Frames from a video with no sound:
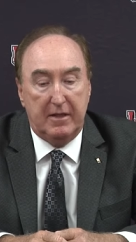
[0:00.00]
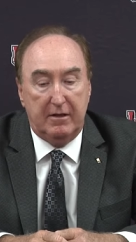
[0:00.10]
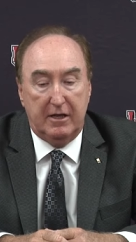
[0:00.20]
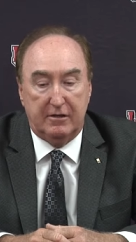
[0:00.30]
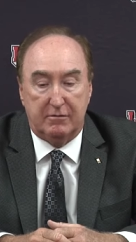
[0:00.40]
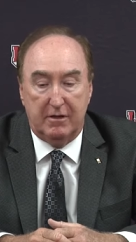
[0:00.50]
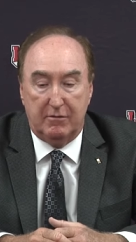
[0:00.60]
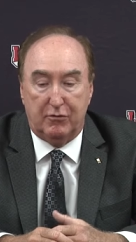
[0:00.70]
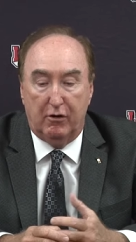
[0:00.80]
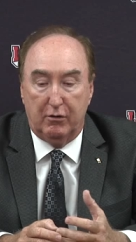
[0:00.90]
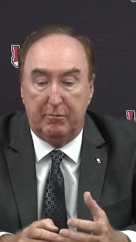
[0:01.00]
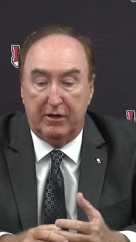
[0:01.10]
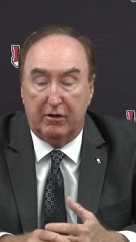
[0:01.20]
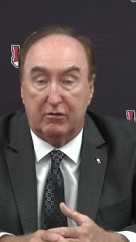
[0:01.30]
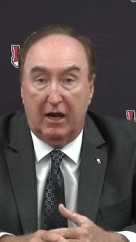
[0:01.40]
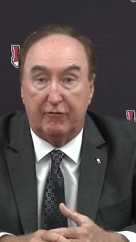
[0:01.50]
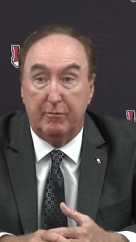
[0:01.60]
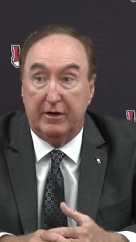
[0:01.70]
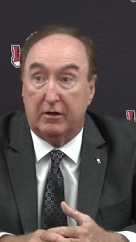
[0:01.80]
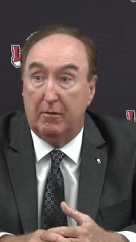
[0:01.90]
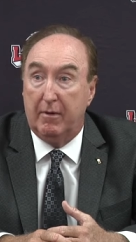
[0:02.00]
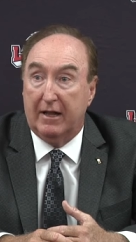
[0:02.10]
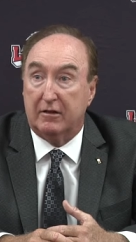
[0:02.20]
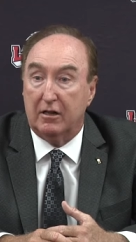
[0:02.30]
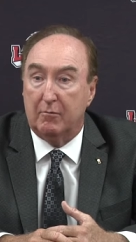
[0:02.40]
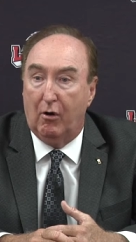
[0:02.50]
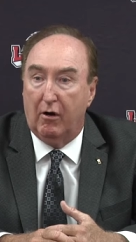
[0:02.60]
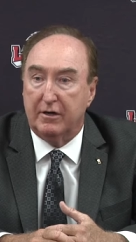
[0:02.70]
he, he thought it would be a good time for me to come back to Lamar.